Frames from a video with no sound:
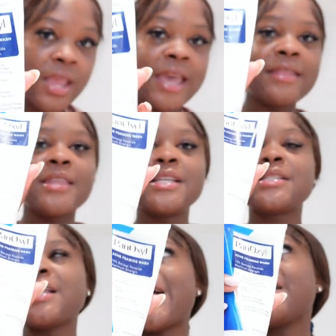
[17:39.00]
And
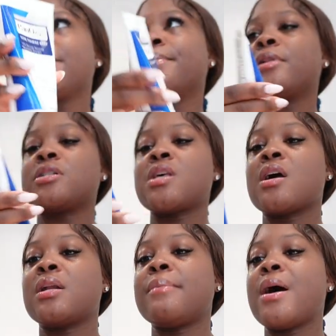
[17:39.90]
this, a lot of people are
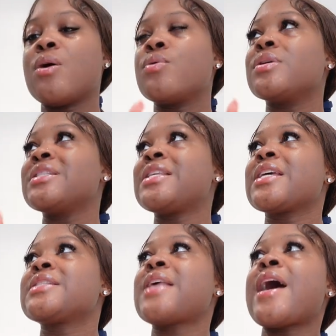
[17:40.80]
talking about on
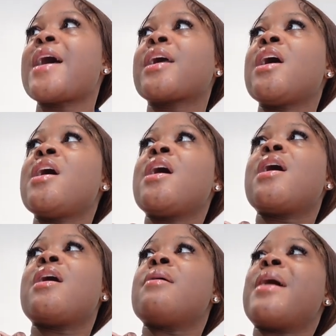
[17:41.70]
TikTok.
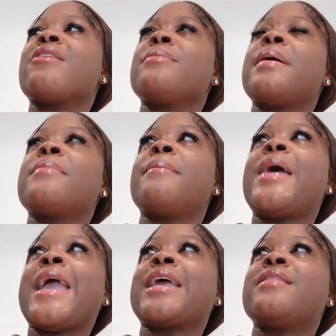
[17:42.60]
I remember
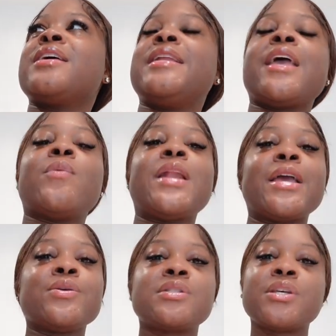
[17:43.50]
back in the day when
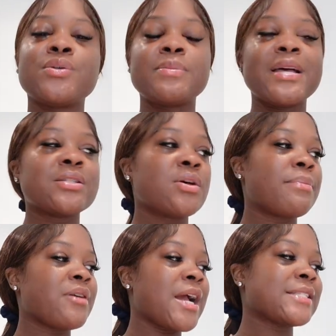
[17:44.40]
I used to use
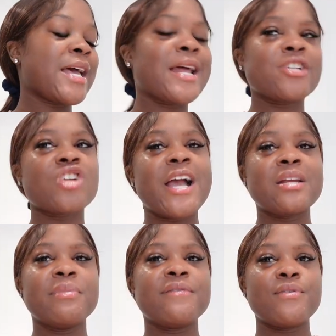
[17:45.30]
benzoyl peroxide, I
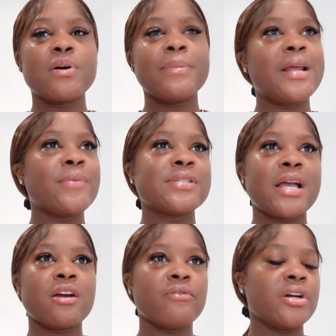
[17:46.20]
tried it before, but that was
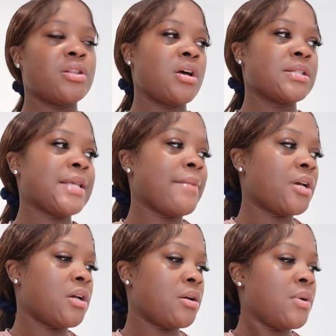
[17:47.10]
like a real long time
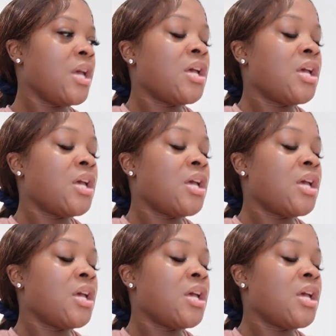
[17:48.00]
ago.